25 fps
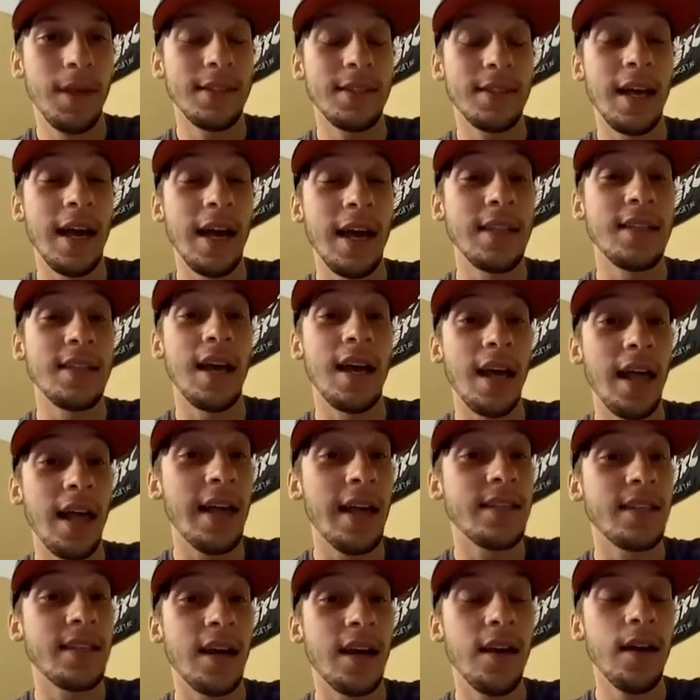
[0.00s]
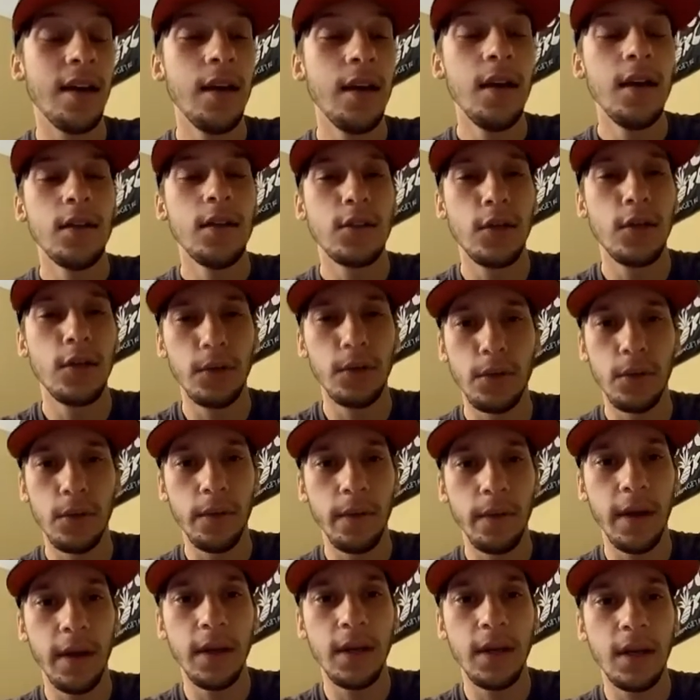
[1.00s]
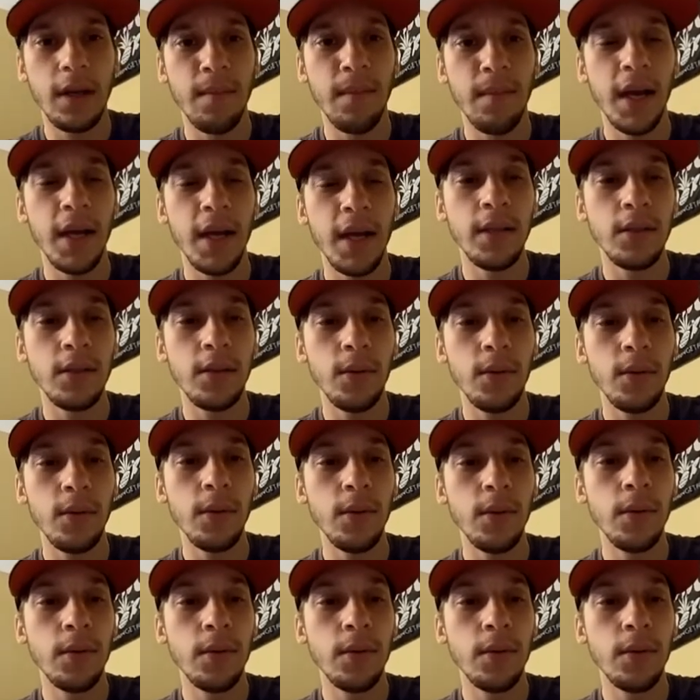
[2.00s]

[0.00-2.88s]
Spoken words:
That's a total, right? Combined total.